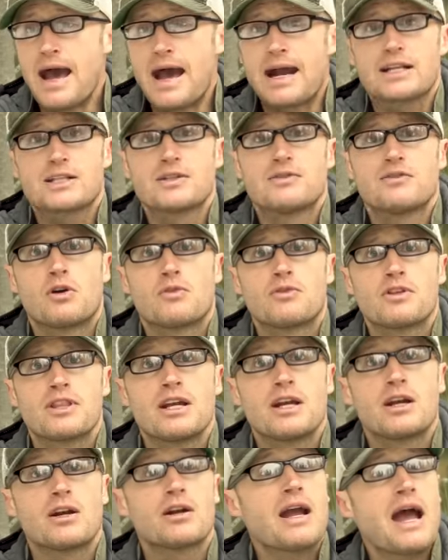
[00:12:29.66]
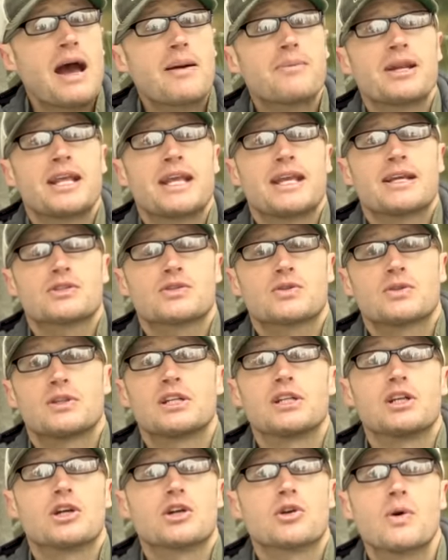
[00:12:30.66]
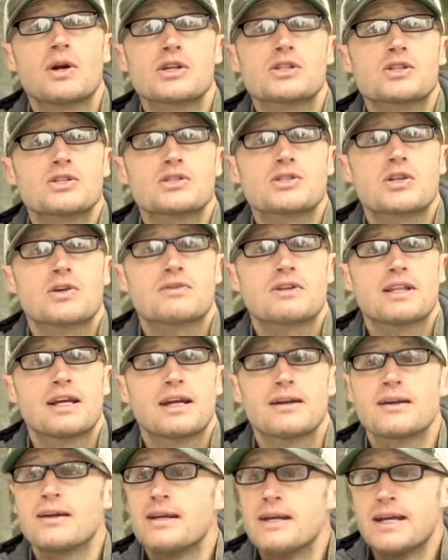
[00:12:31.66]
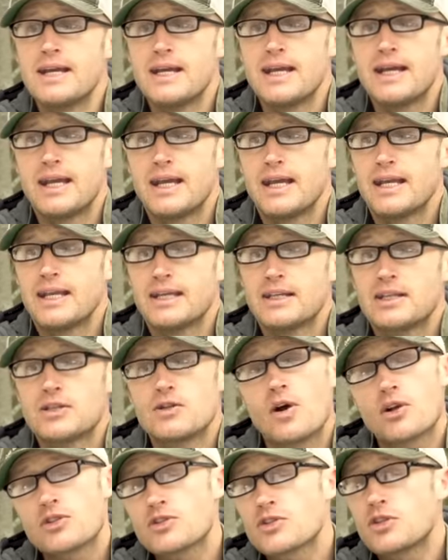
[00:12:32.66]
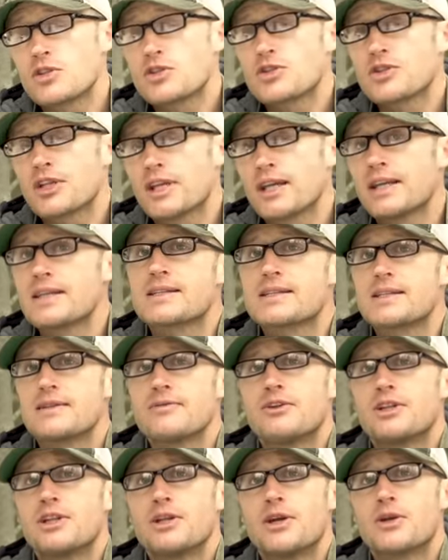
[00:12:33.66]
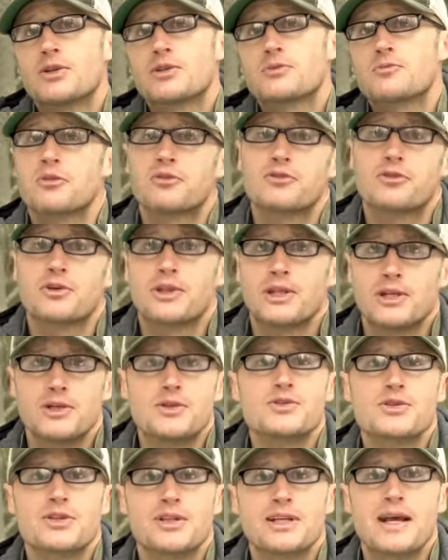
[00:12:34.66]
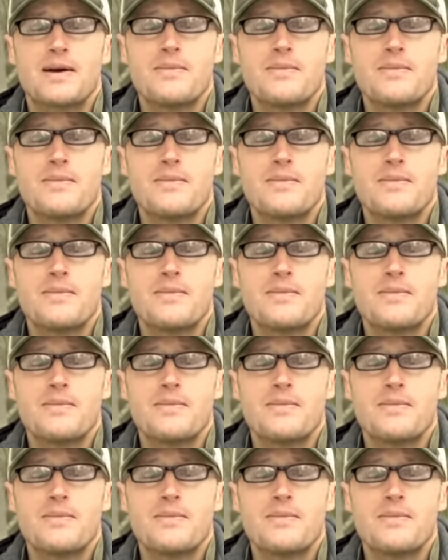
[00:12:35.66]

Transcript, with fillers: active over there, happy to answer any of your questions over there. And you also usually get to see videos before they usually